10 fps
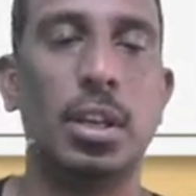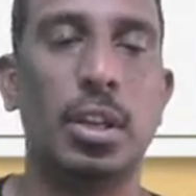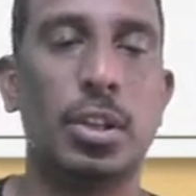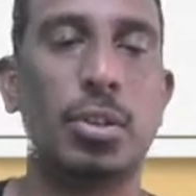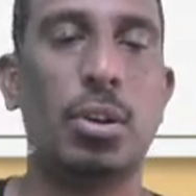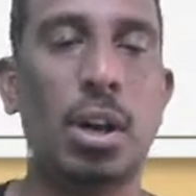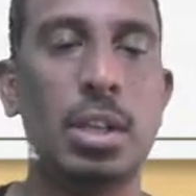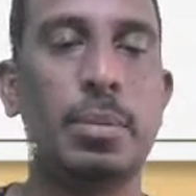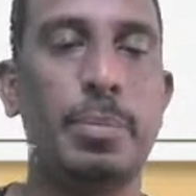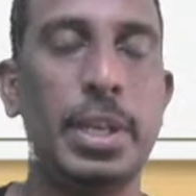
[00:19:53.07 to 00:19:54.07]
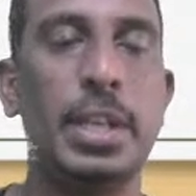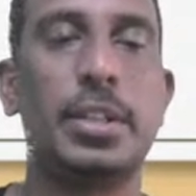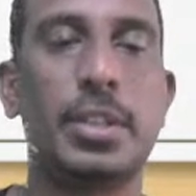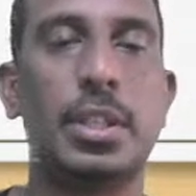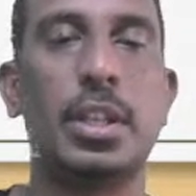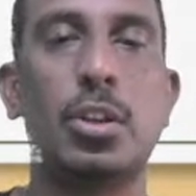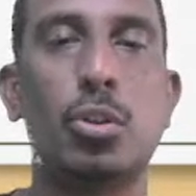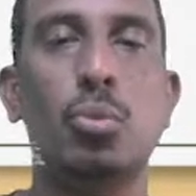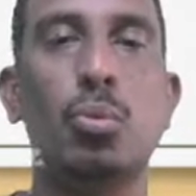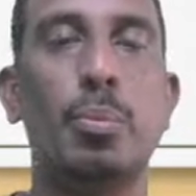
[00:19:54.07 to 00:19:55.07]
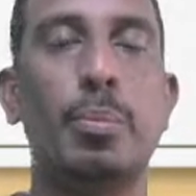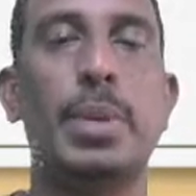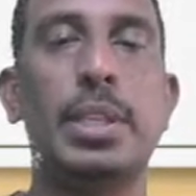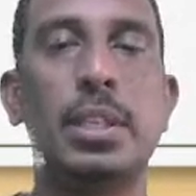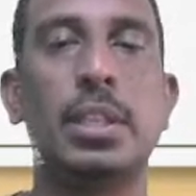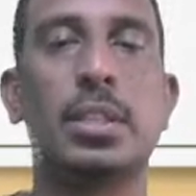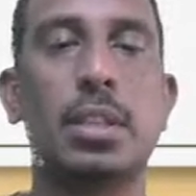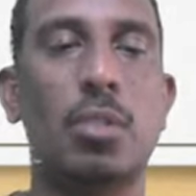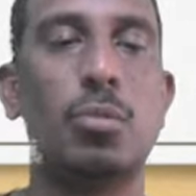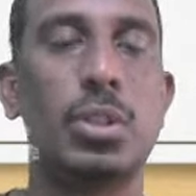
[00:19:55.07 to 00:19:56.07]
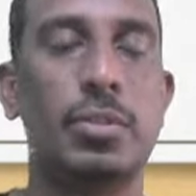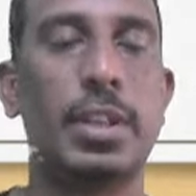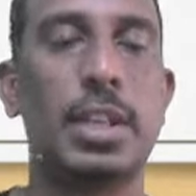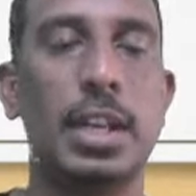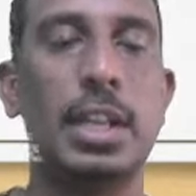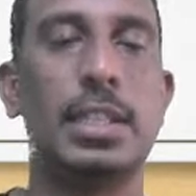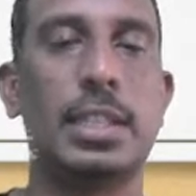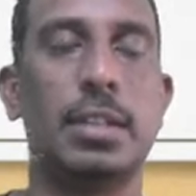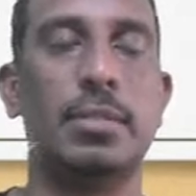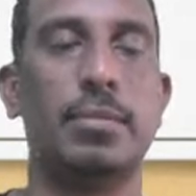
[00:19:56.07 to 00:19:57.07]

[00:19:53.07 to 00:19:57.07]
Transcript: So heartbeats, there are two basic sounds we can listen,